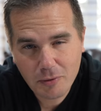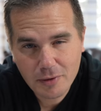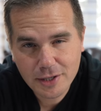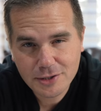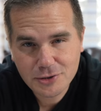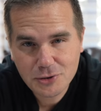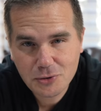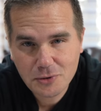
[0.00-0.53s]
we
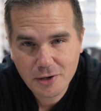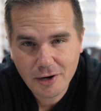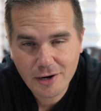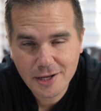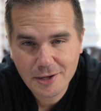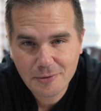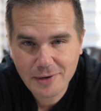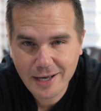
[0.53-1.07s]
get too
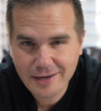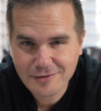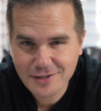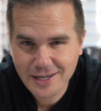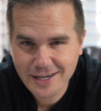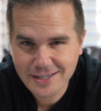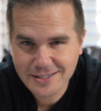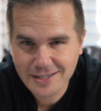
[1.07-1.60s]
nerdy, we have to
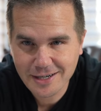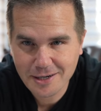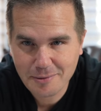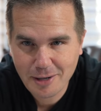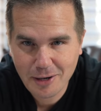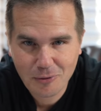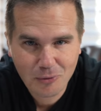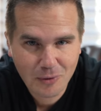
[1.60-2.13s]
kind of talk
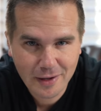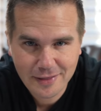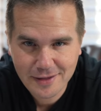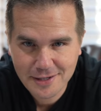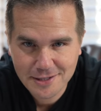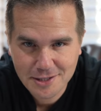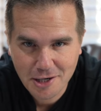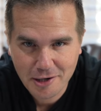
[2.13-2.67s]
about what
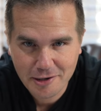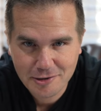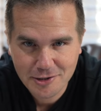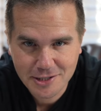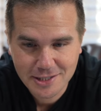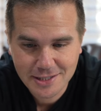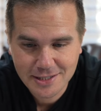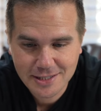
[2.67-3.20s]
these
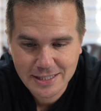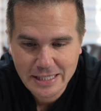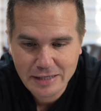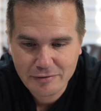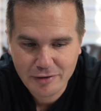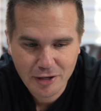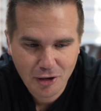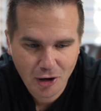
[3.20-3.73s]
cartridges
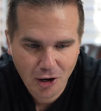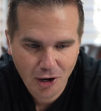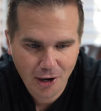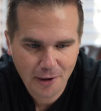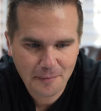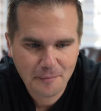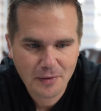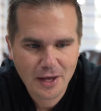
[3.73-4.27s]
even
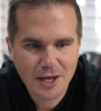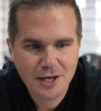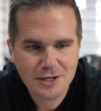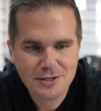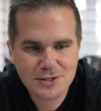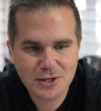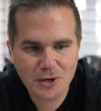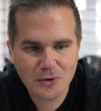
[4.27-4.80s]
are.
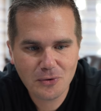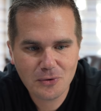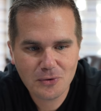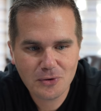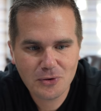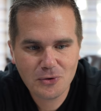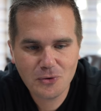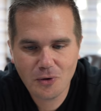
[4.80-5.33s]
So
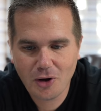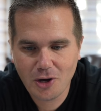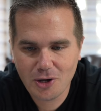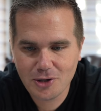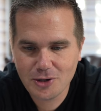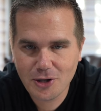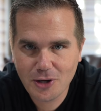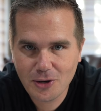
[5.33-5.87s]
you
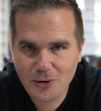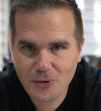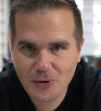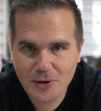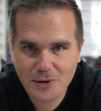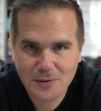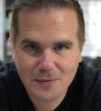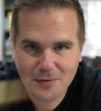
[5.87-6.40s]
all
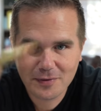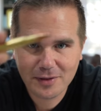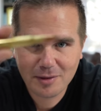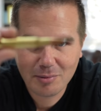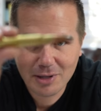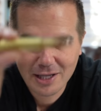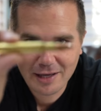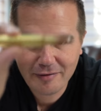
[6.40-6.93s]
know the
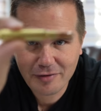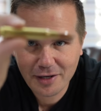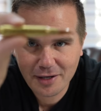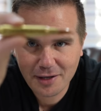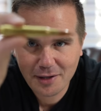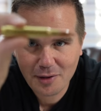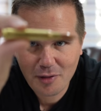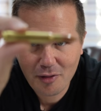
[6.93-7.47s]

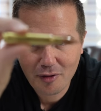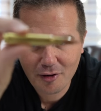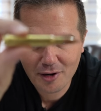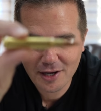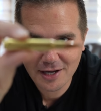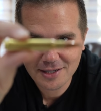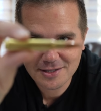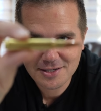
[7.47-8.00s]
beloved
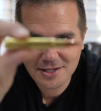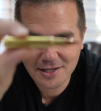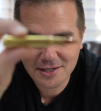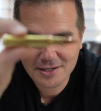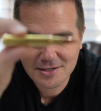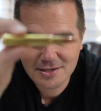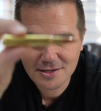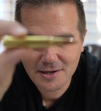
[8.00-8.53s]

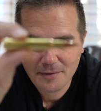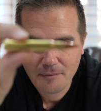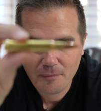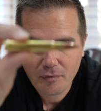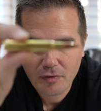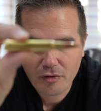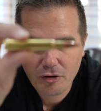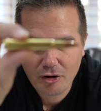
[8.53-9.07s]
30-06.
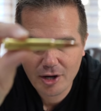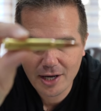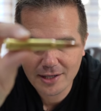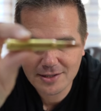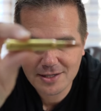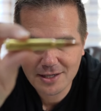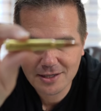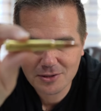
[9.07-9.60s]

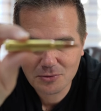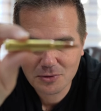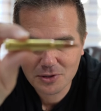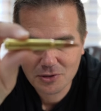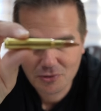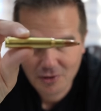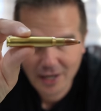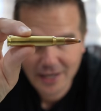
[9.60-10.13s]
30-06
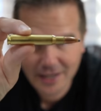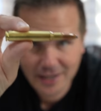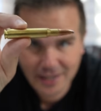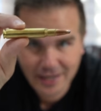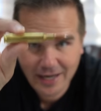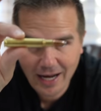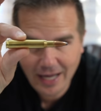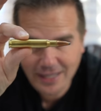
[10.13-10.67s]
was created
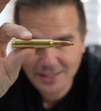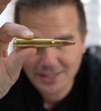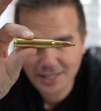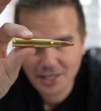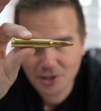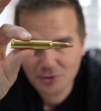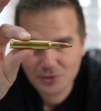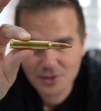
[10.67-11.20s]
in
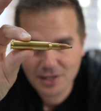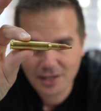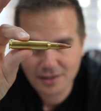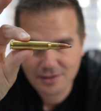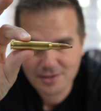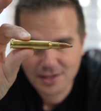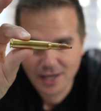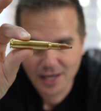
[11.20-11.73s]

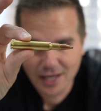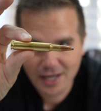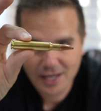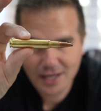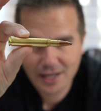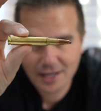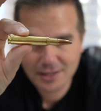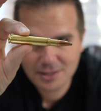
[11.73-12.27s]
1906.
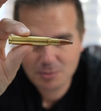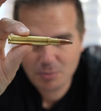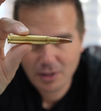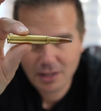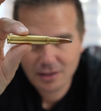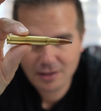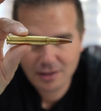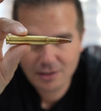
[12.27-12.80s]
It has
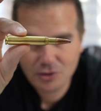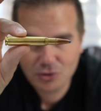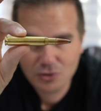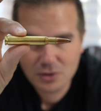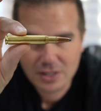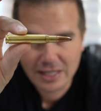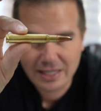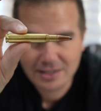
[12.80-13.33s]
been
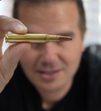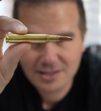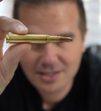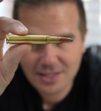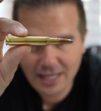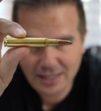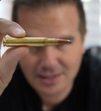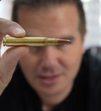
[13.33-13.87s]
used
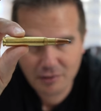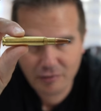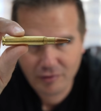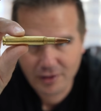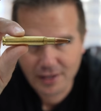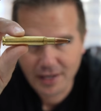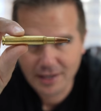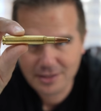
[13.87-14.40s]

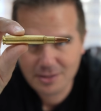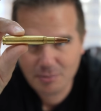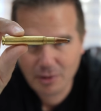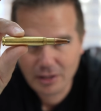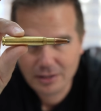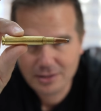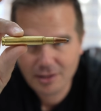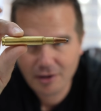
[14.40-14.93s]
extensively as a
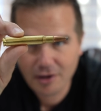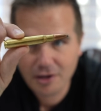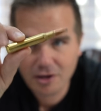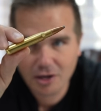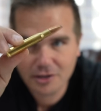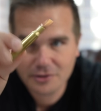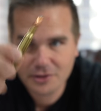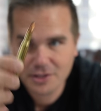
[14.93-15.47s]
military
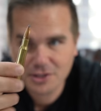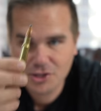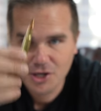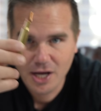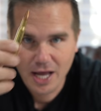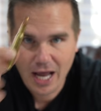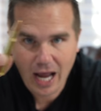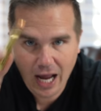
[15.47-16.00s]
cartridge
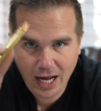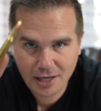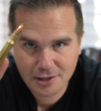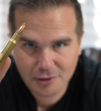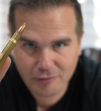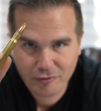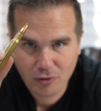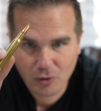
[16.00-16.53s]

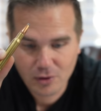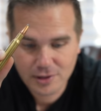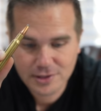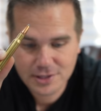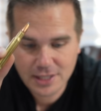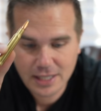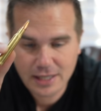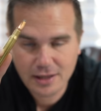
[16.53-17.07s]
and, of
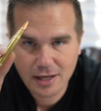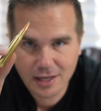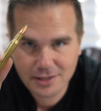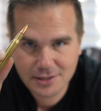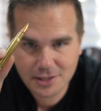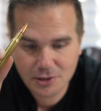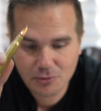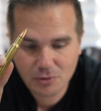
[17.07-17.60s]
course, in the
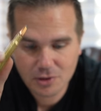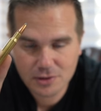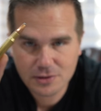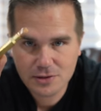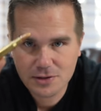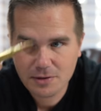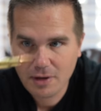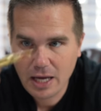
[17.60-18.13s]
hunting
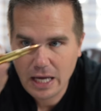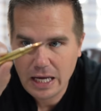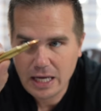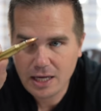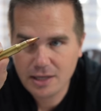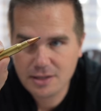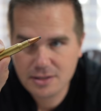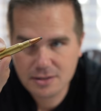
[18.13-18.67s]
woods.
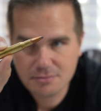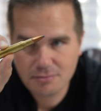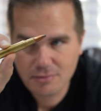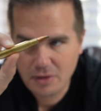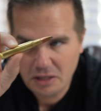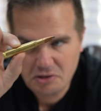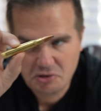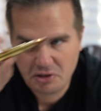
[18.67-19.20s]
It's
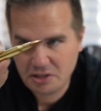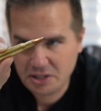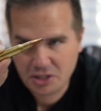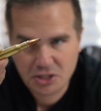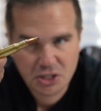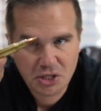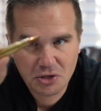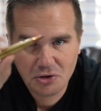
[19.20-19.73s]
the
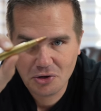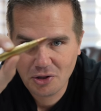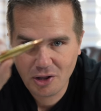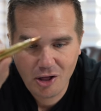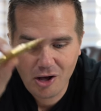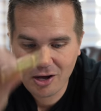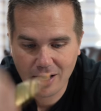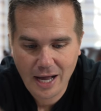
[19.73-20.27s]
traditional
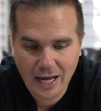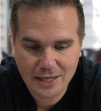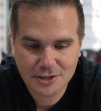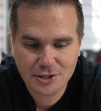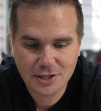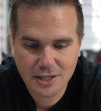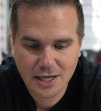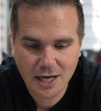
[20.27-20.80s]

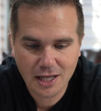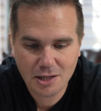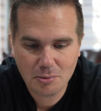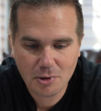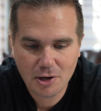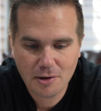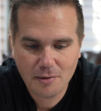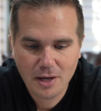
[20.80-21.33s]
long-action
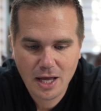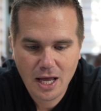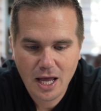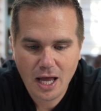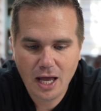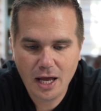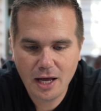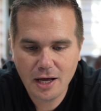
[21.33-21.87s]
caliber.
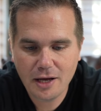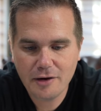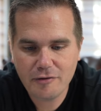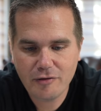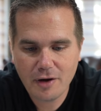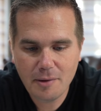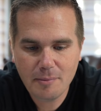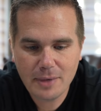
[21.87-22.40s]
And
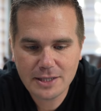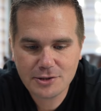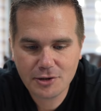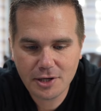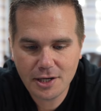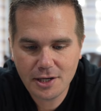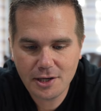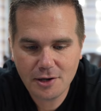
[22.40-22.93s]
if I
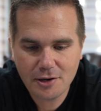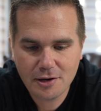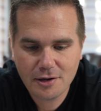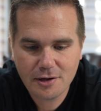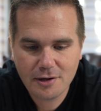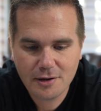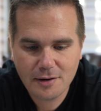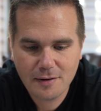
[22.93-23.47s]
measure it
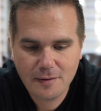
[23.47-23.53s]
here,